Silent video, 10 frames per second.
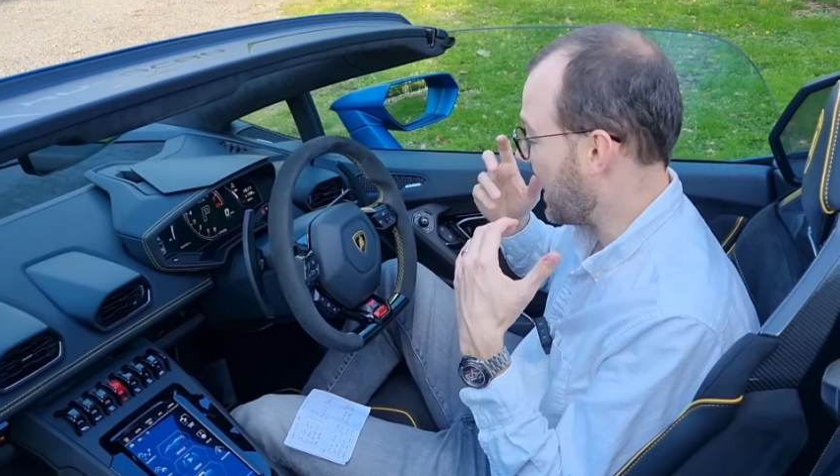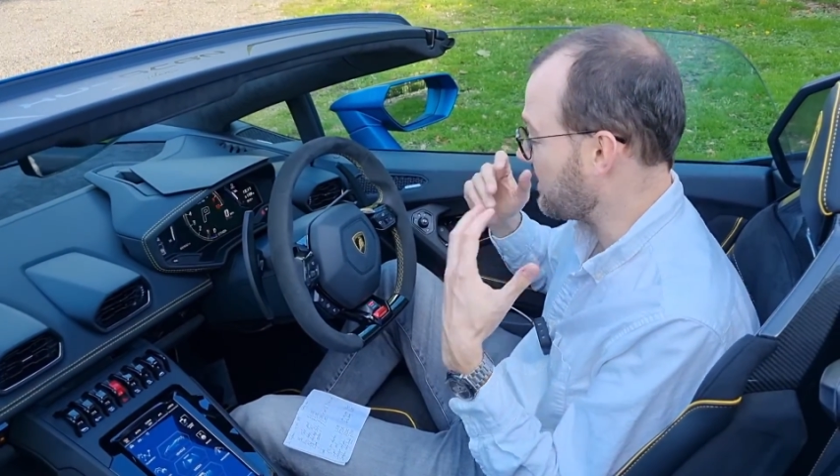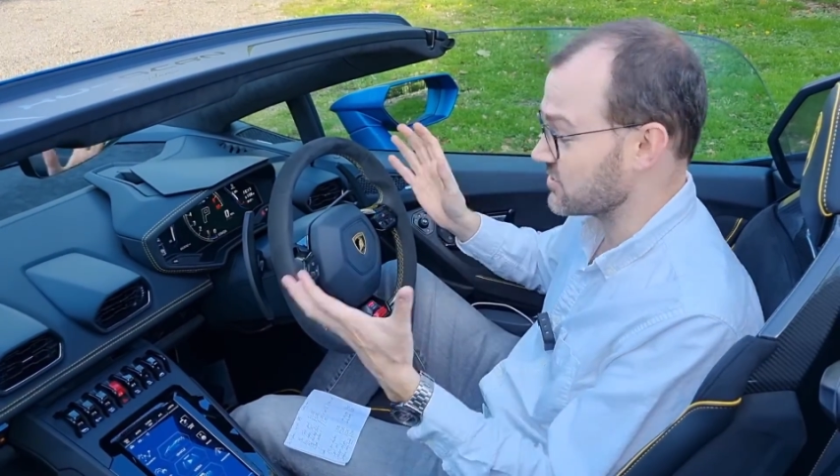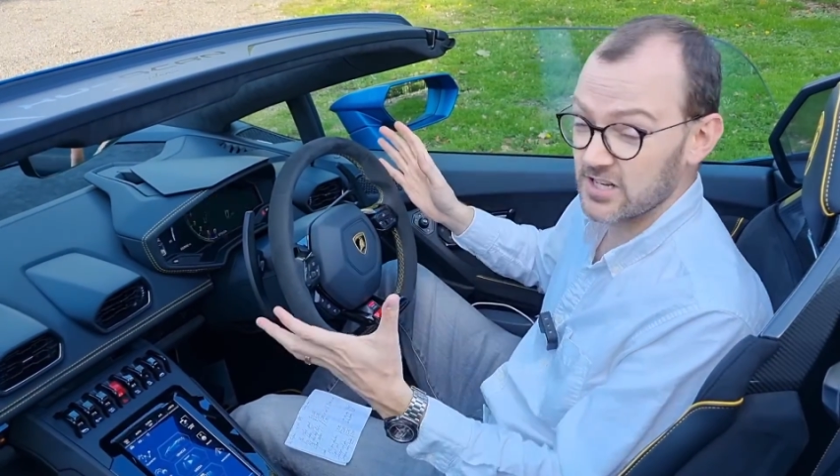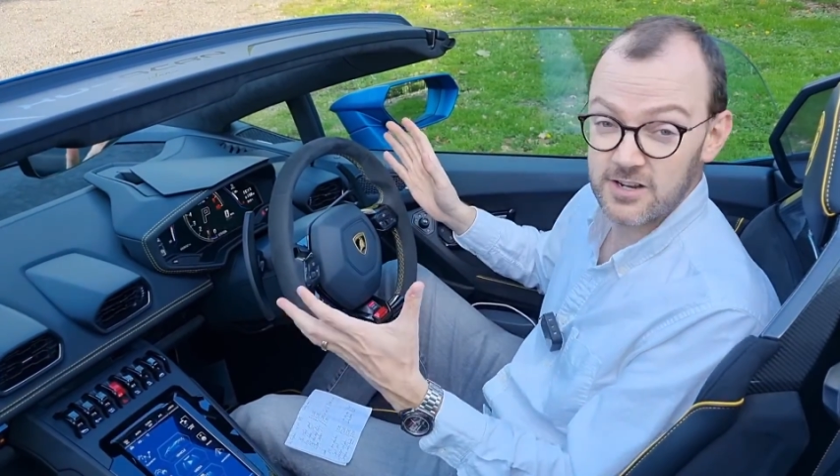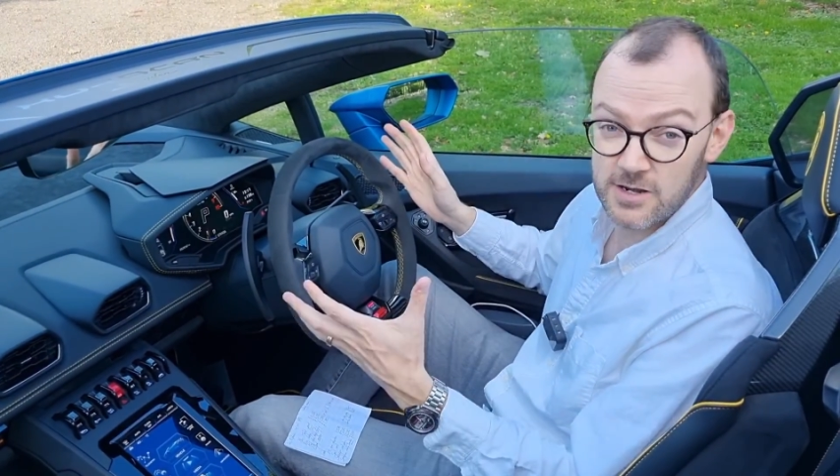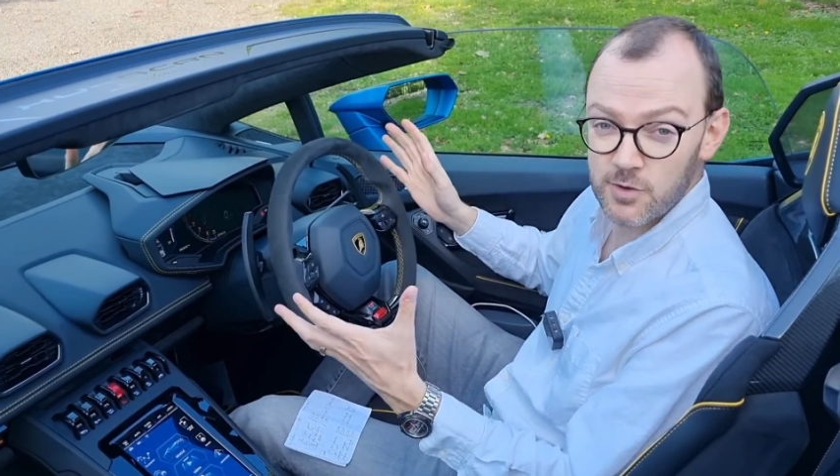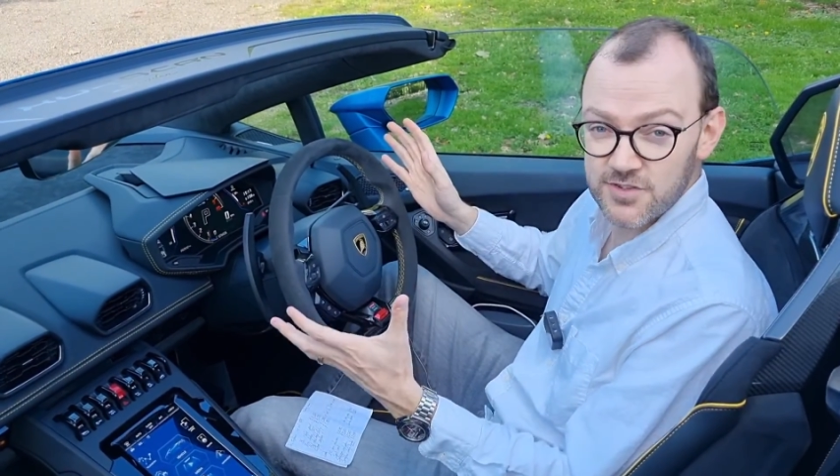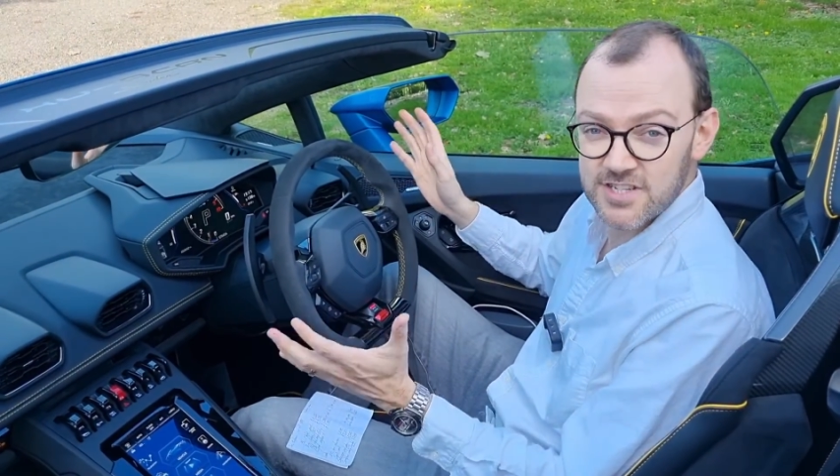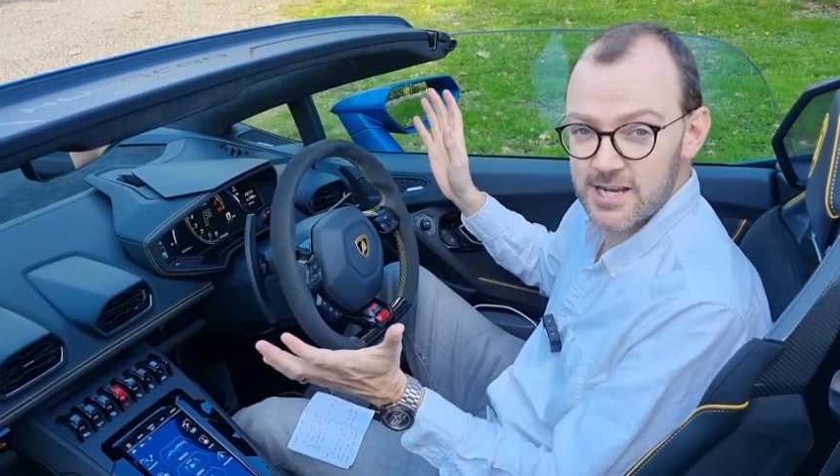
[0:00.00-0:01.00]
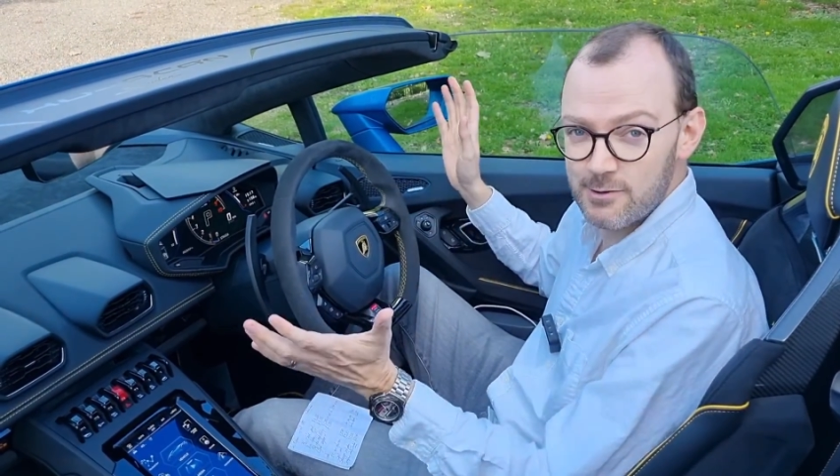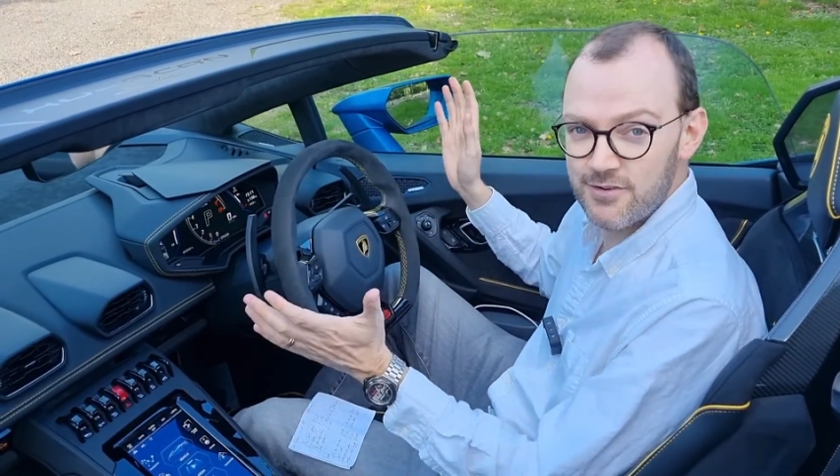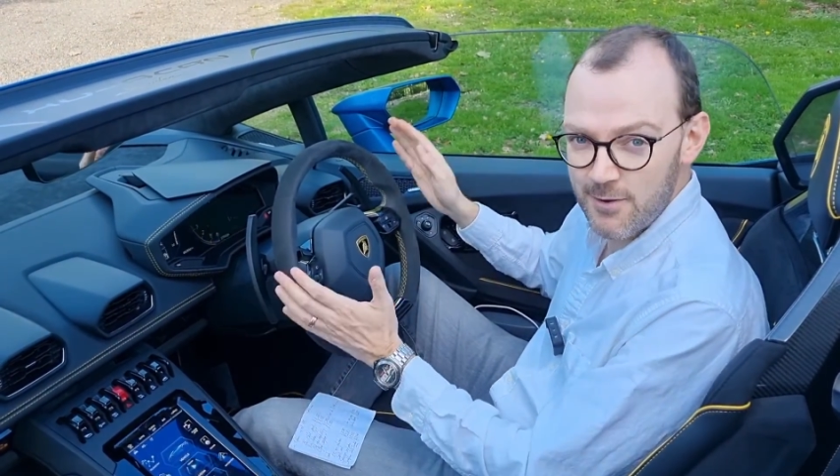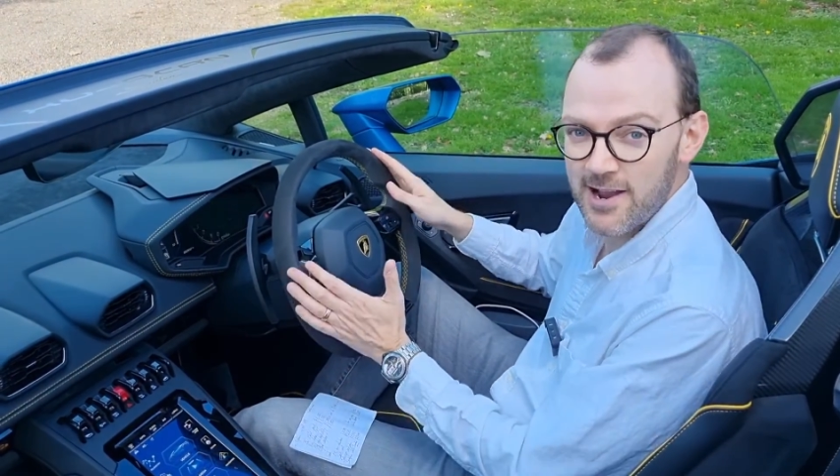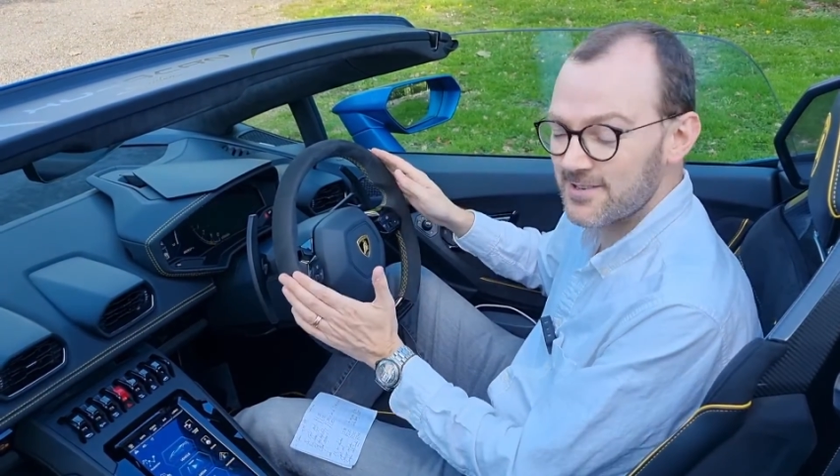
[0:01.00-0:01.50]
absolutely want to do
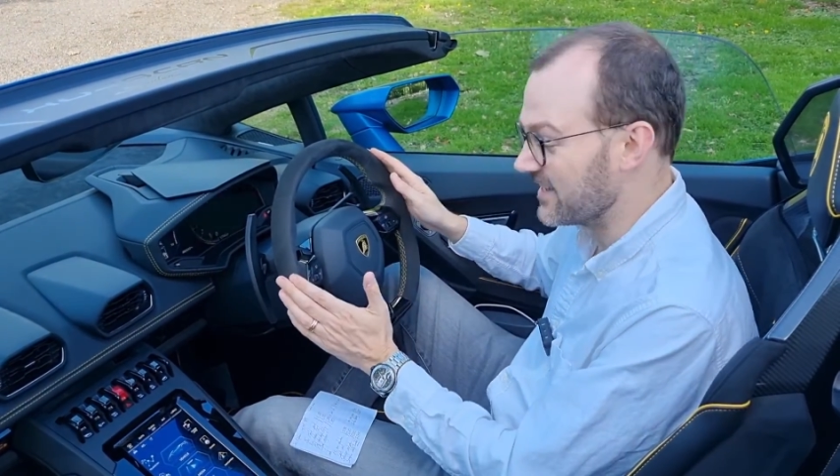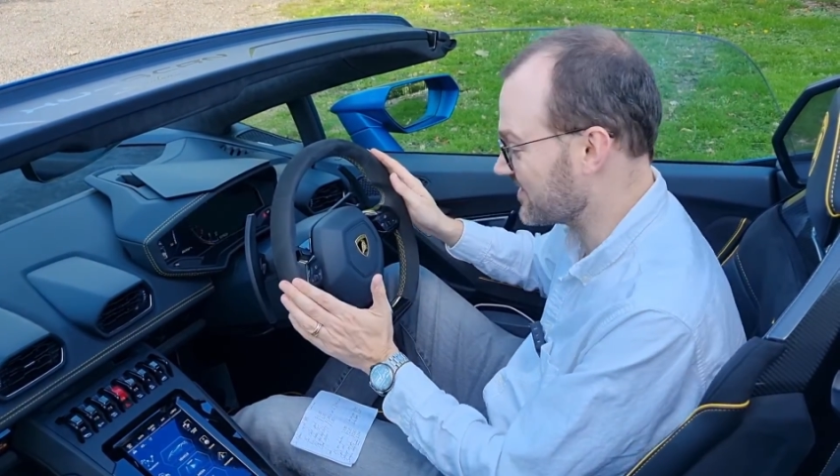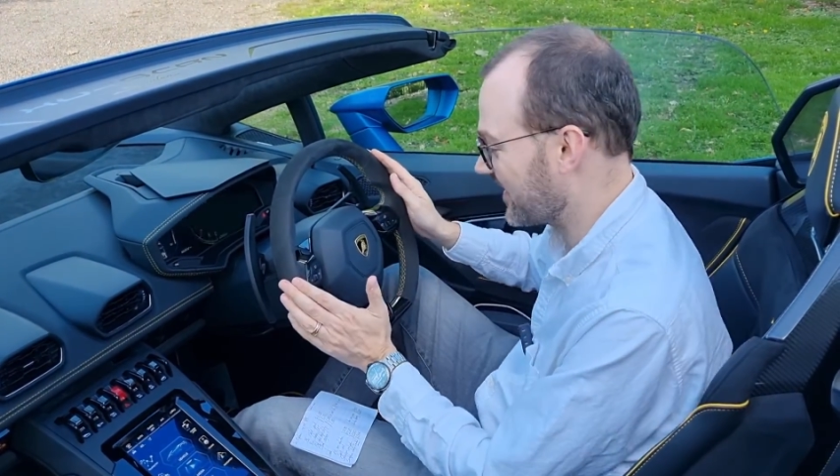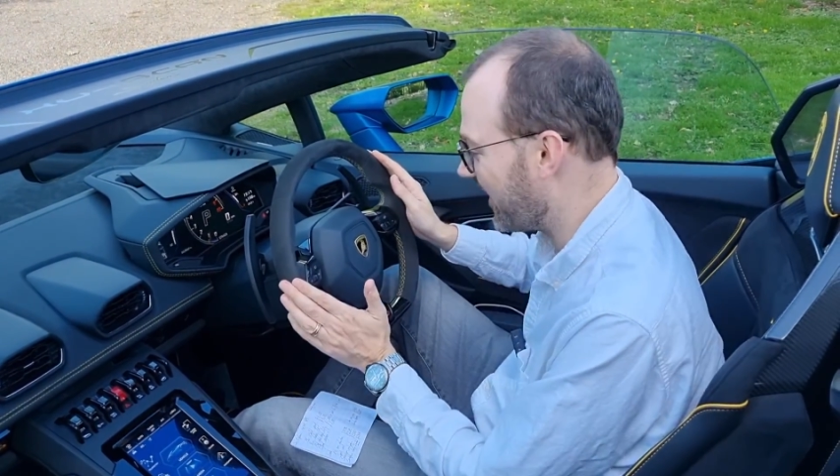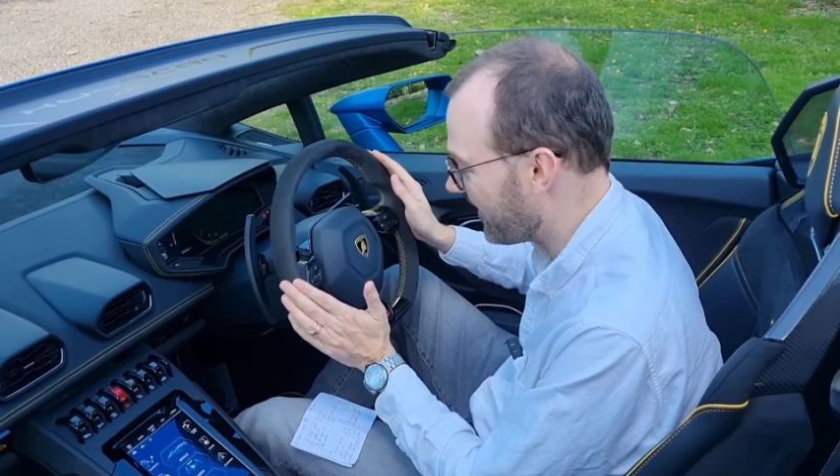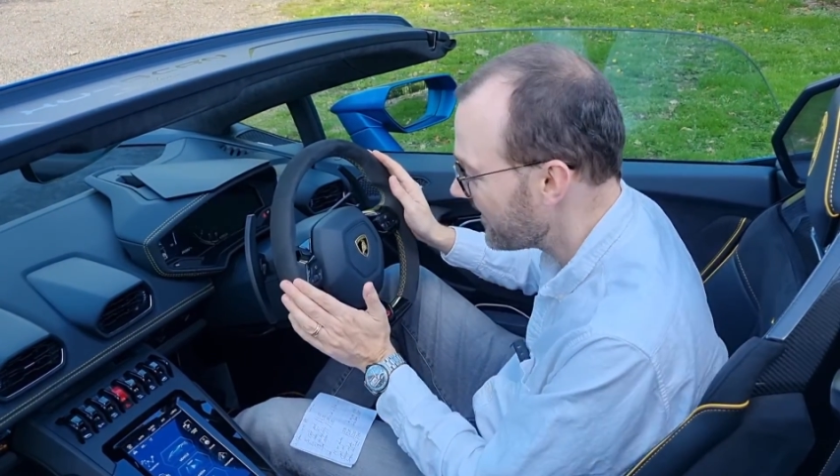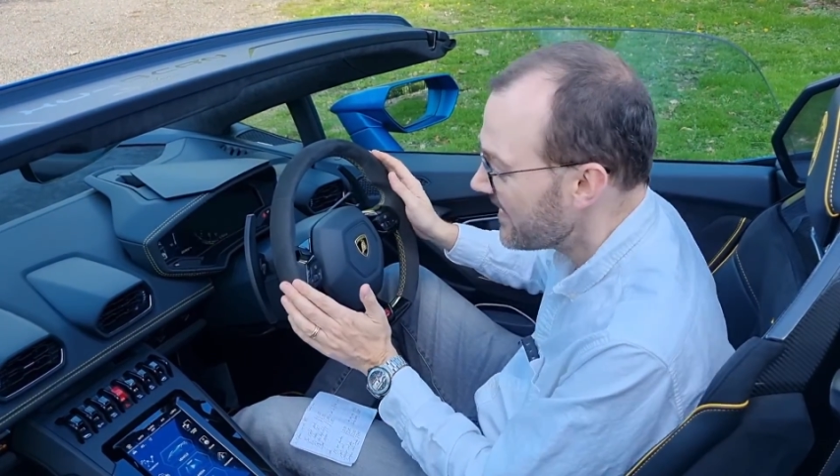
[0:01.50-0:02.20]
if you own this car,